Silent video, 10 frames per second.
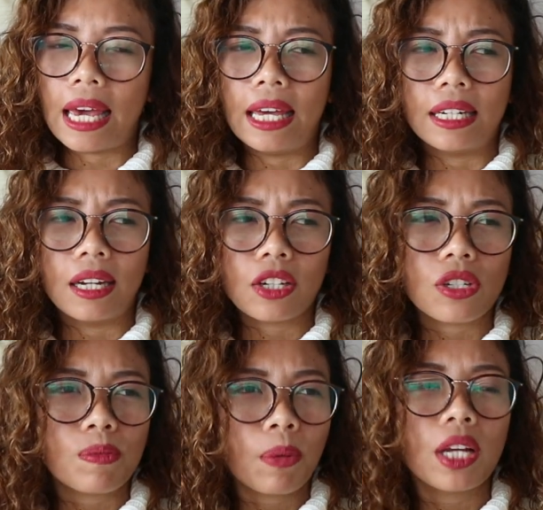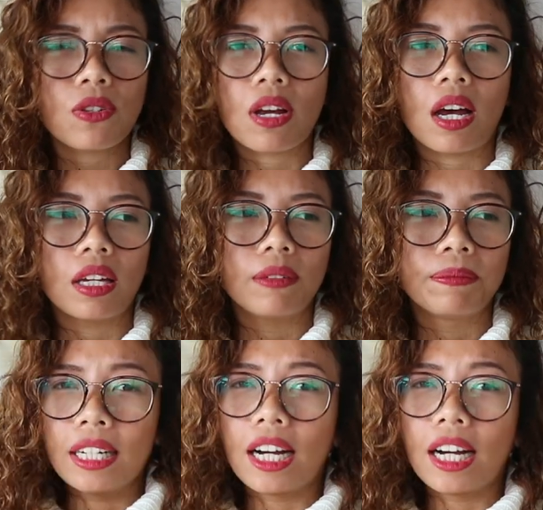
and I just prayed to God